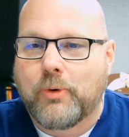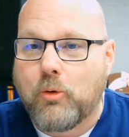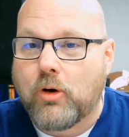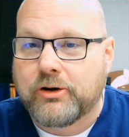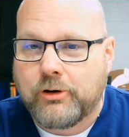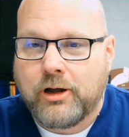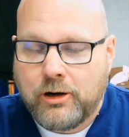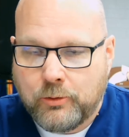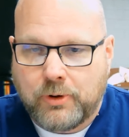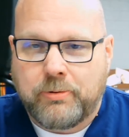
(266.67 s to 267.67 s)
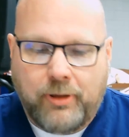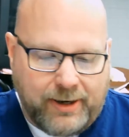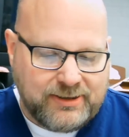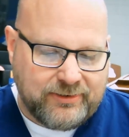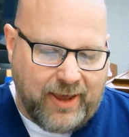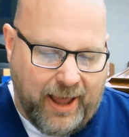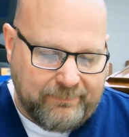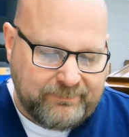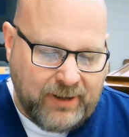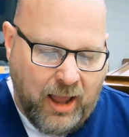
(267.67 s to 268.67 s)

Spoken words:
we want to replace that.